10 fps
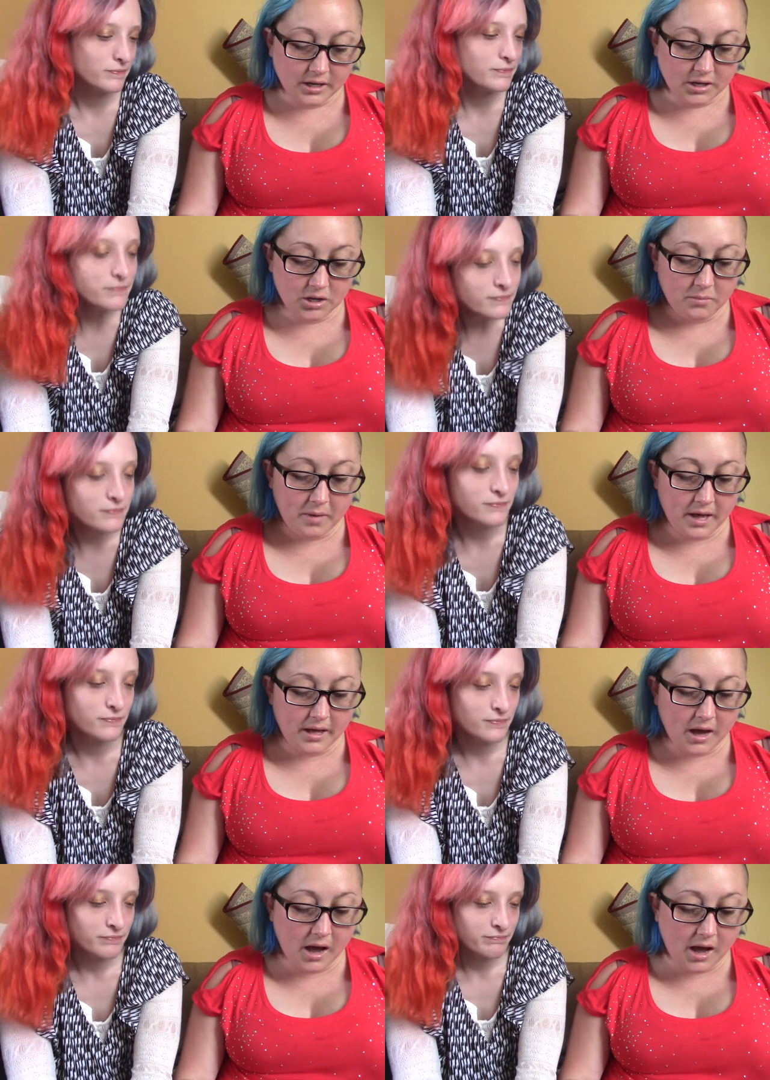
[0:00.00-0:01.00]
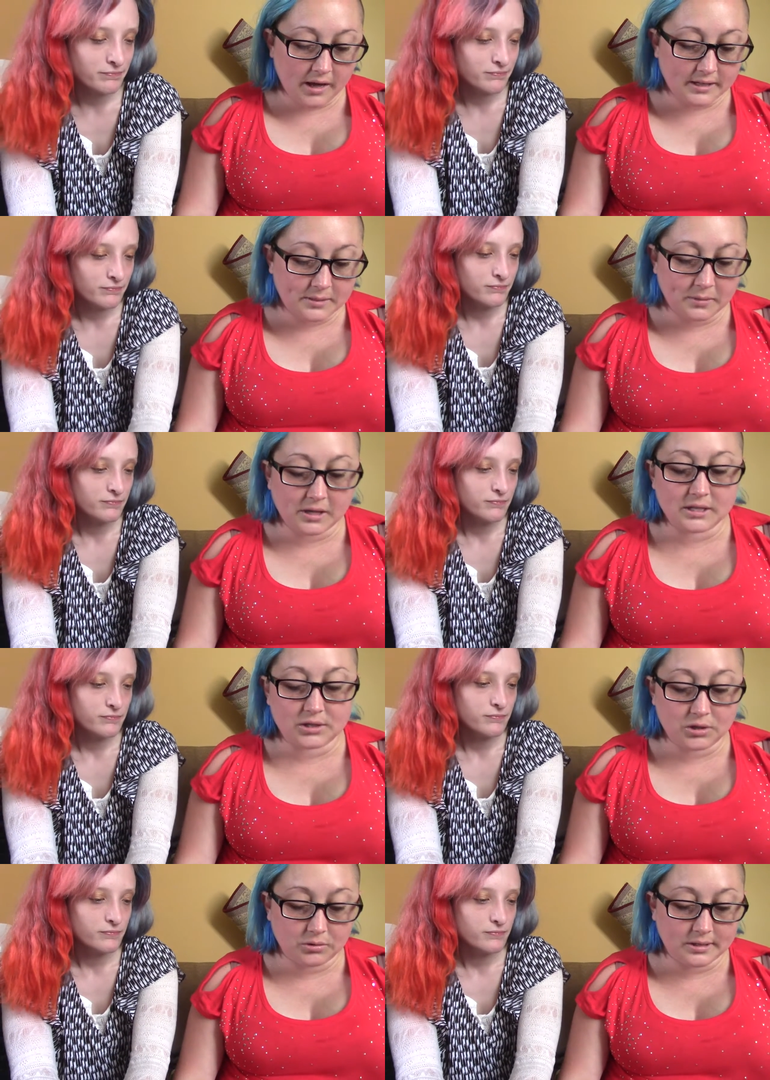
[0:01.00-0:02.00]
Speaker 1: You may experience
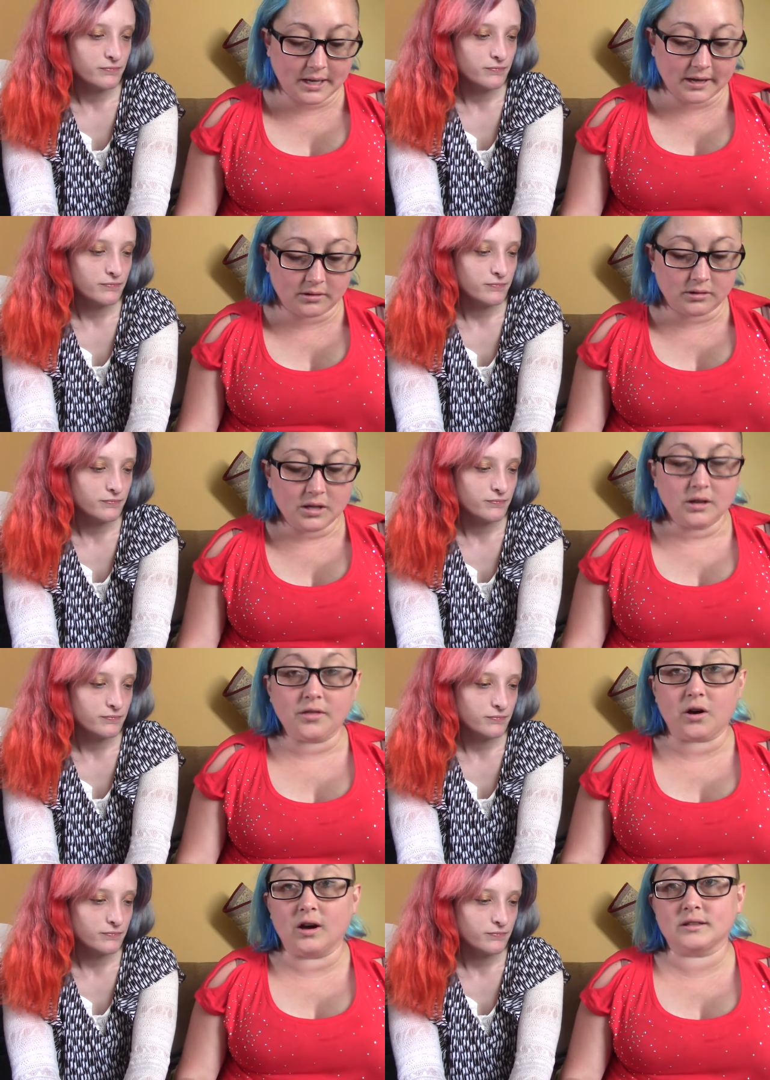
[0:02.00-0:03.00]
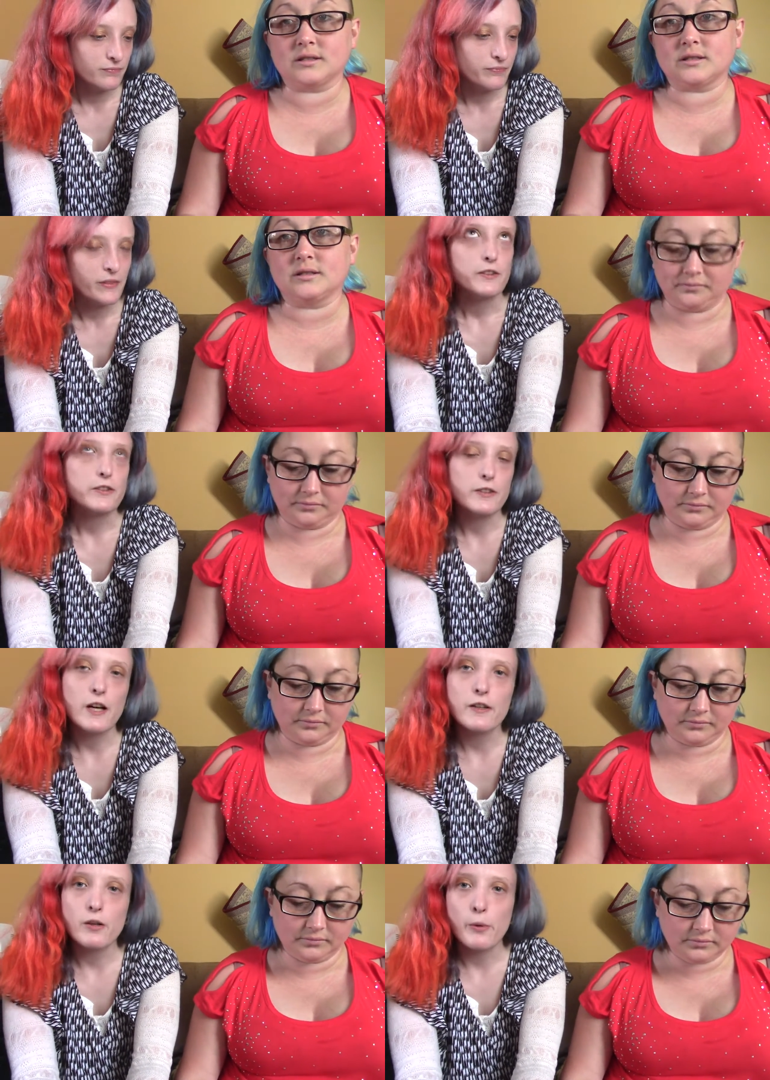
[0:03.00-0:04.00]
suicidal thoughts.
Speaker 2: It's
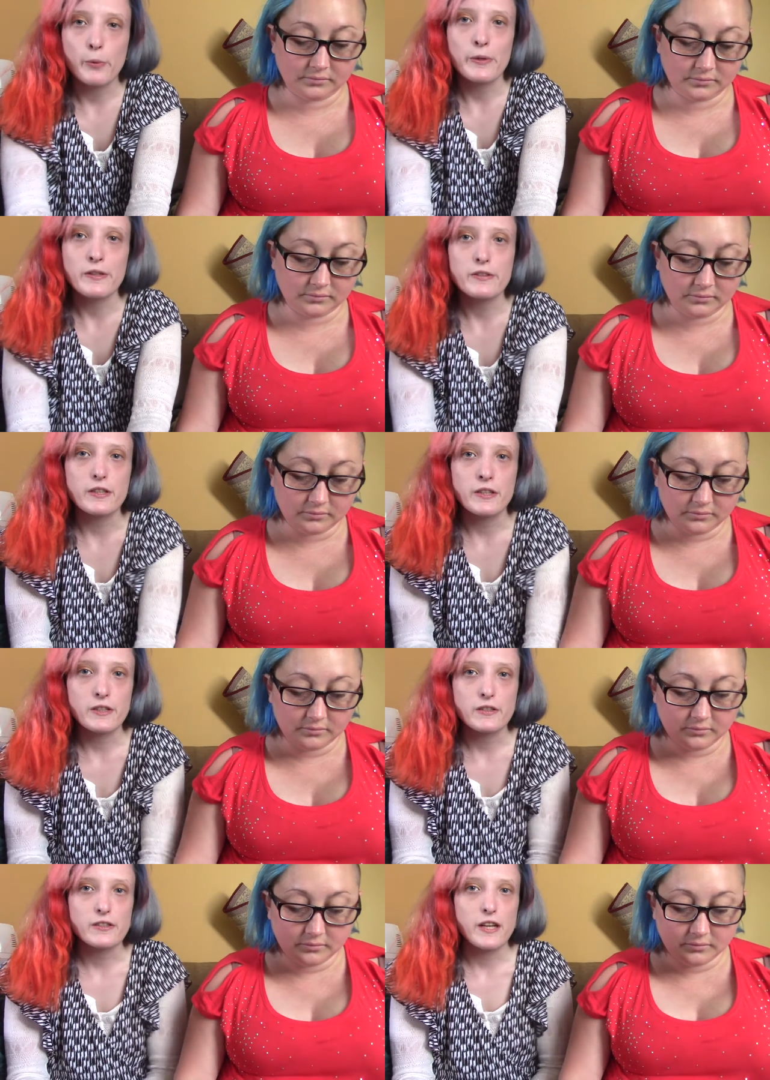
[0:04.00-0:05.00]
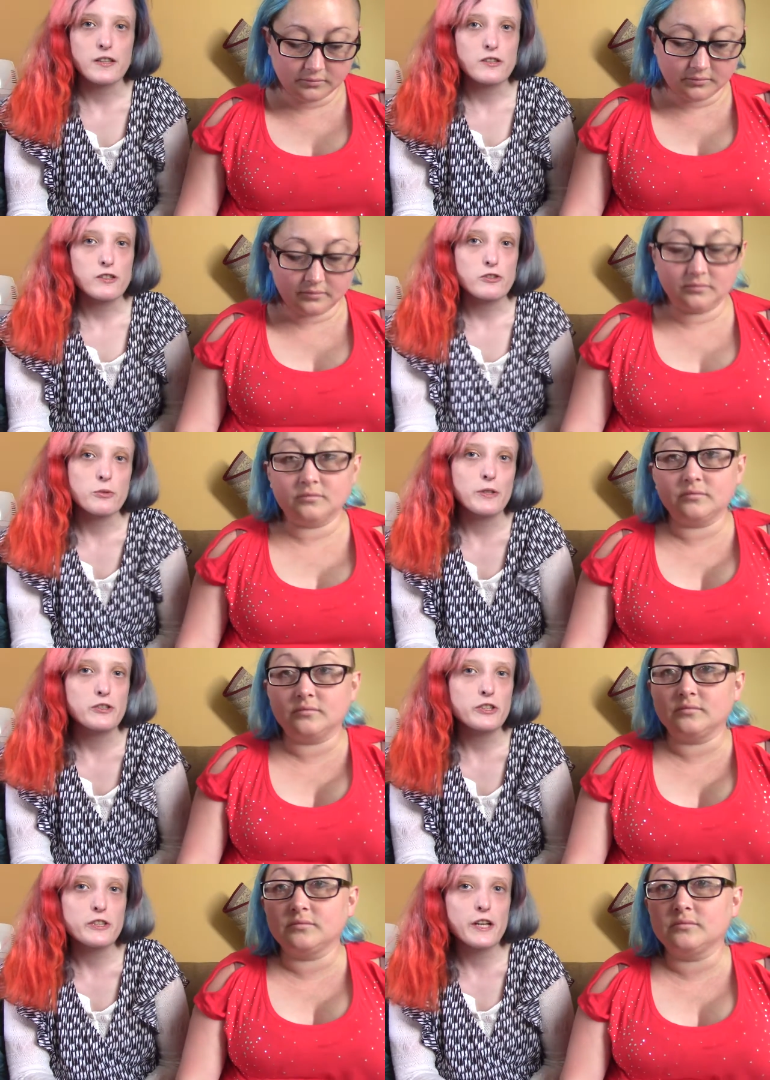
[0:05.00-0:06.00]
not always a sad
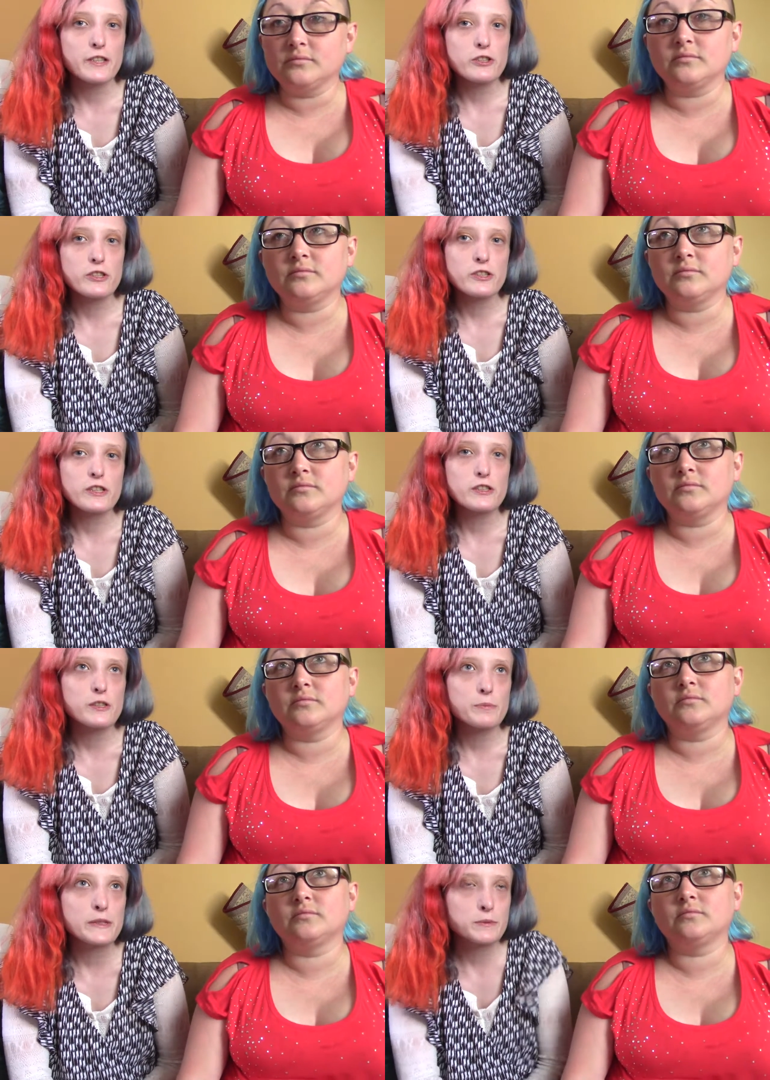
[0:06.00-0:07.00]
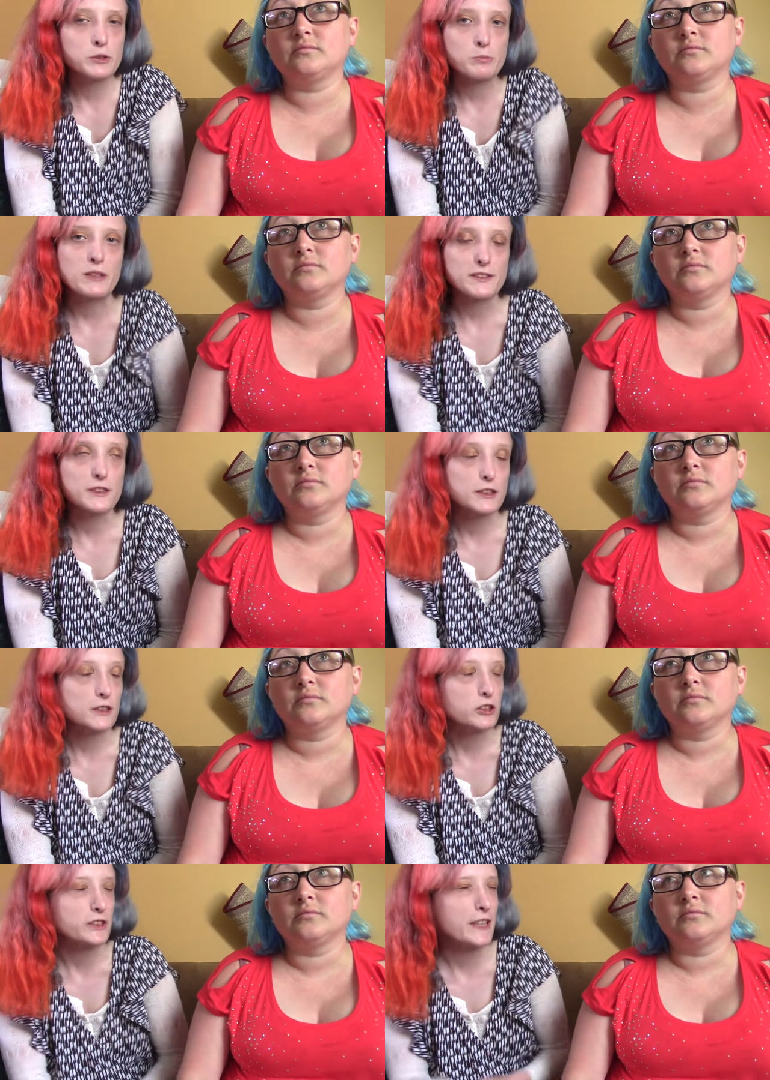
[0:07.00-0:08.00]
situation. I just think sometimes depression
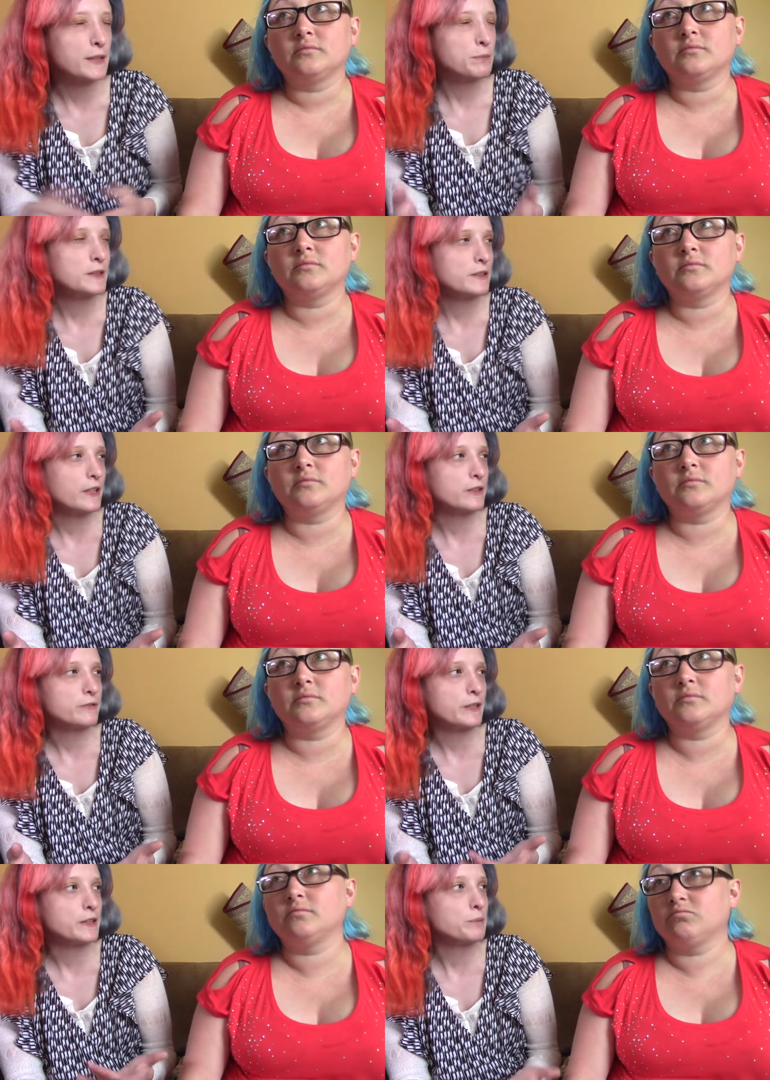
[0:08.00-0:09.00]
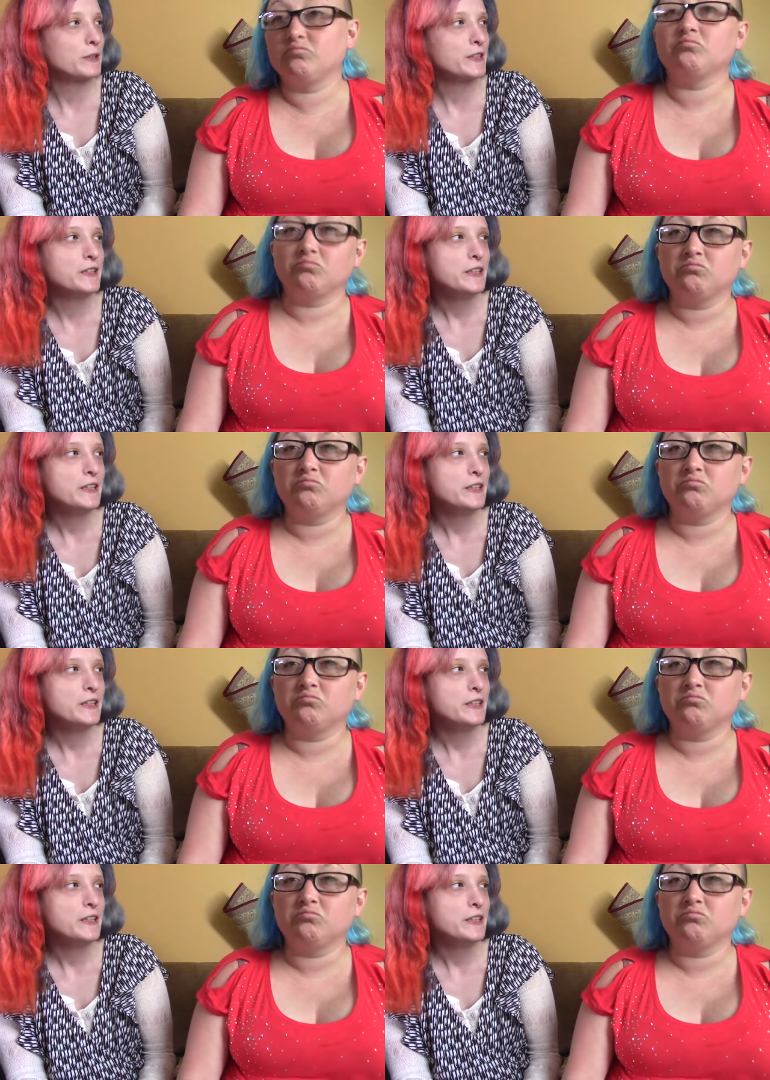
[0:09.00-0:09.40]
can just happen out of anybody.